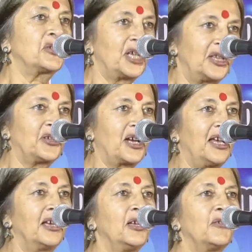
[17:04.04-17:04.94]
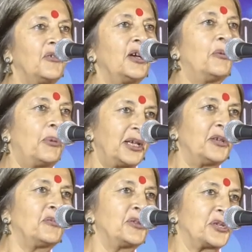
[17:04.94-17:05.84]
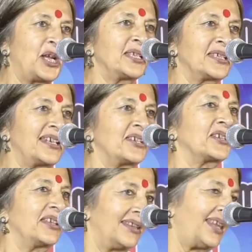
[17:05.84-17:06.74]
Chandra for her wonderful translation.